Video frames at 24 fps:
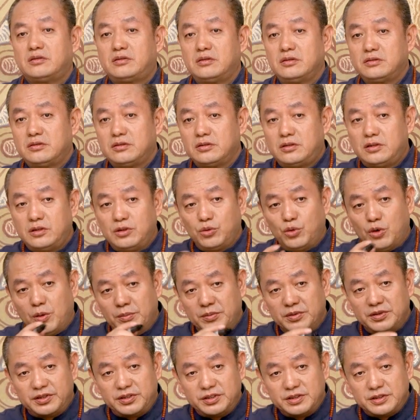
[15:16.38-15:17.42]
This is
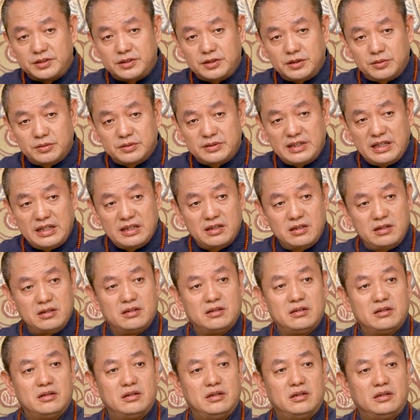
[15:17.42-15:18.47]
how beings on this
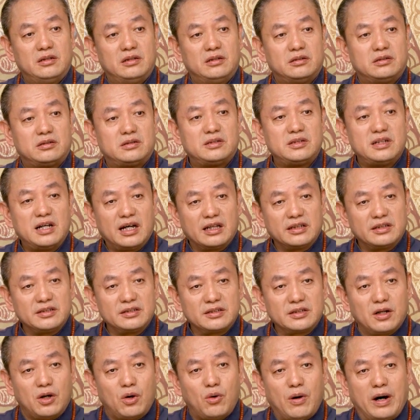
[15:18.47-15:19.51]
planet we
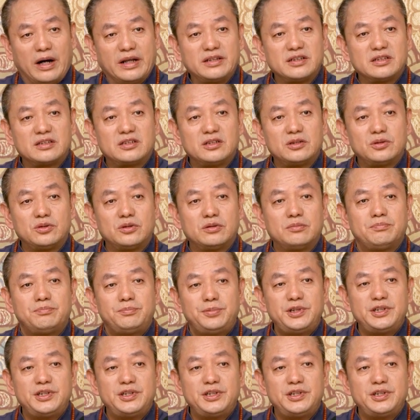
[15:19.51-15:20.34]
inhabit are created.